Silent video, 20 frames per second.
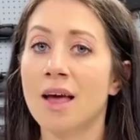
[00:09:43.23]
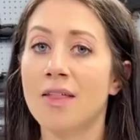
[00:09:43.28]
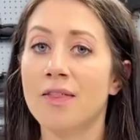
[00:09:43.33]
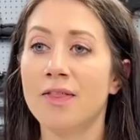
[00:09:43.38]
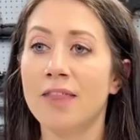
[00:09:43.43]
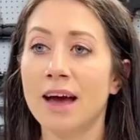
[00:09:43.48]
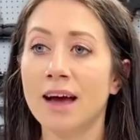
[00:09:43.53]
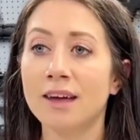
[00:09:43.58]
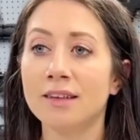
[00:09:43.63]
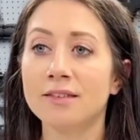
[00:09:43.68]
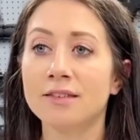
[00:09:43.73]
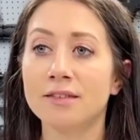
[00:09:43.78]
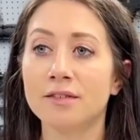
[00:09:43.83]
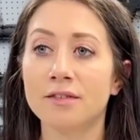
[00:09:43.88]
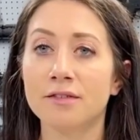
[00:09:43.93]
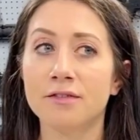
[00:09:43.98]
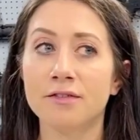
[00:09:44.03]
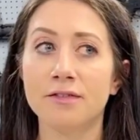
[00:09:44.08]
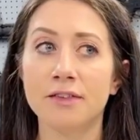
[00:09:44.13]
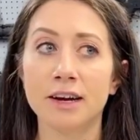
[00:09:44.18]
That's
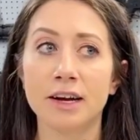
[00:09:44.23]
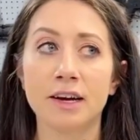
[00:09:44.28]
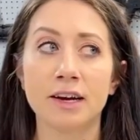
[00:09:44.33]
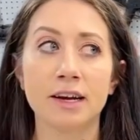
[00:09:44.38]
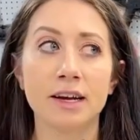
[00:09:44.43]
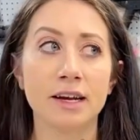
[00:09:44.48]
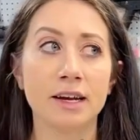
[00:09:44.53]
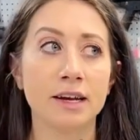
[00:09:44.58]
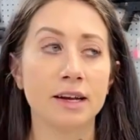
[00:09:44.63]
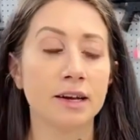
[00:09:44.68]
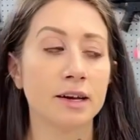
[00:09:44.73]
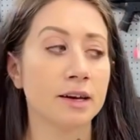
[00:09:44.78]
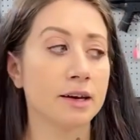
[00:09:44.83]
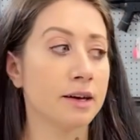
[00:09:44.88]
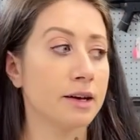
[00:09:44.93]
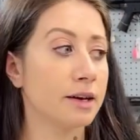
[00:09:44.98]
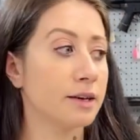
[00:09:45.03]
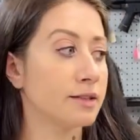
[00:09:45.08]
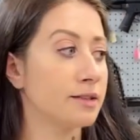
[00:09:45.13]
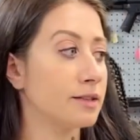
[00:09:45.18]
very
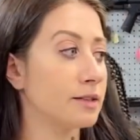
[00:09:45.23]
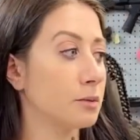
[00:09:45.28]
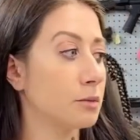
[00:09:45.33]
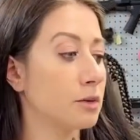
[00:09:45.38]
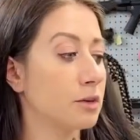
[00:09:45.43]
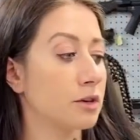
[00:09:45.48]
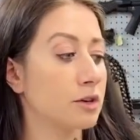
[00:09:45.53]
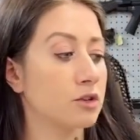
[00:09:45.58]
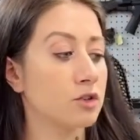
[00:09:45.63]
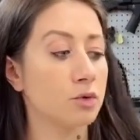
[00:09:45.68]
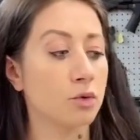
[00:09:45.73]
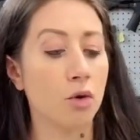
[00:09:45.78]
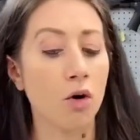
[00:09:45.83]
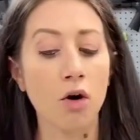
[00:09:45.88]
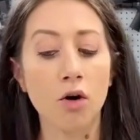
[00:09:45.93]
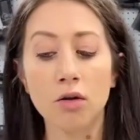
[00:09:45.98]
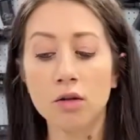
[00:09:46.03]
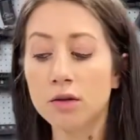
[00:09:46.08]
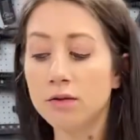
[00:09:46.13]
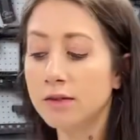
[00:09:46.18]
similar to
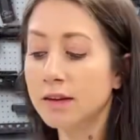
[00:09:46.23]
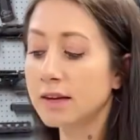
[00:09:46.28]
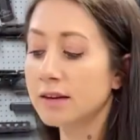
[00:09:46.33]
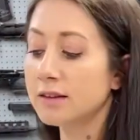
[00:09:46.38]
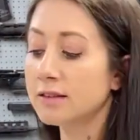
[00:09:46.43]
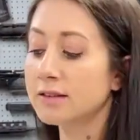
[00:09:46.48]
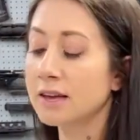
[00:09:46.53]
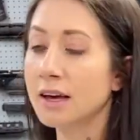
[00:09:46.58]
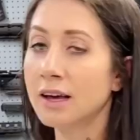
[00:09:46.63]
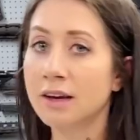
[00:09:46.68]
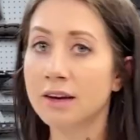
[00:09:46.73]
all of these.